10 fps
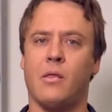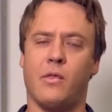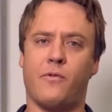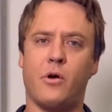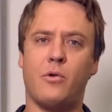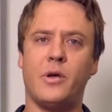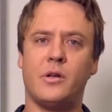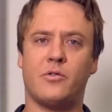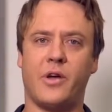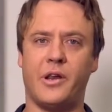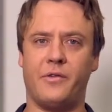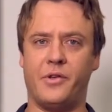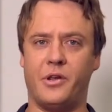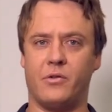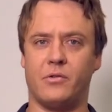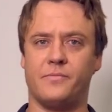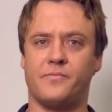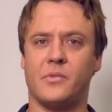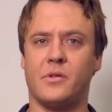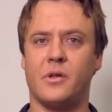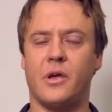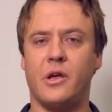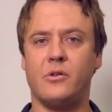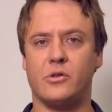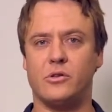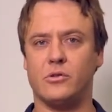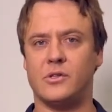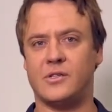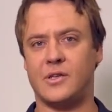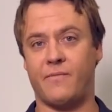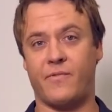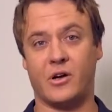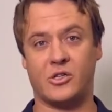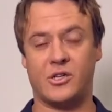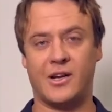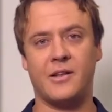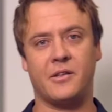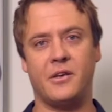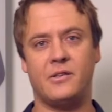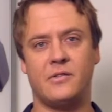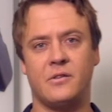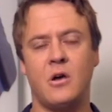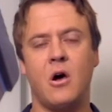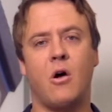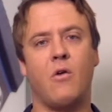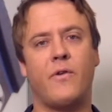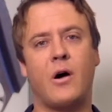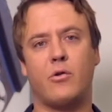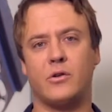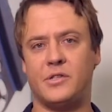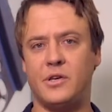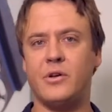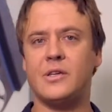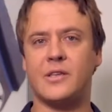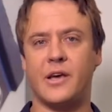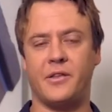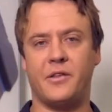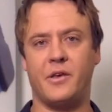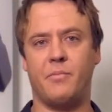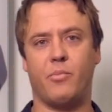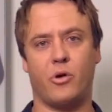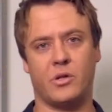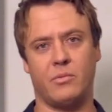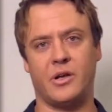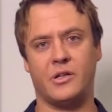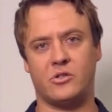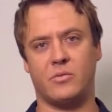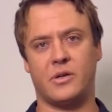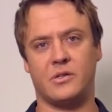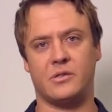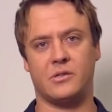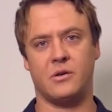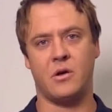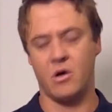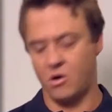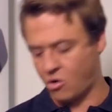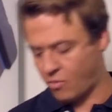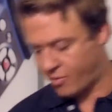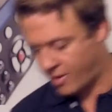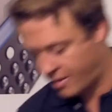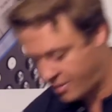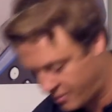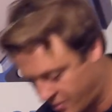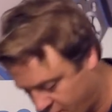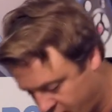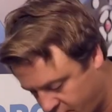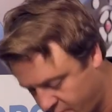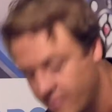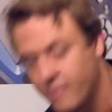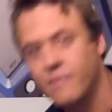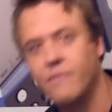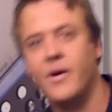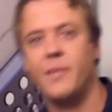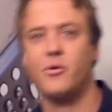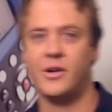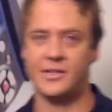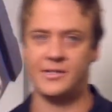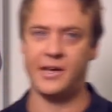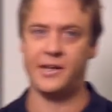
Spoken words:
The following training video introduces some functionalities of our Series 80 portable instruments, comprising the VIBROTEST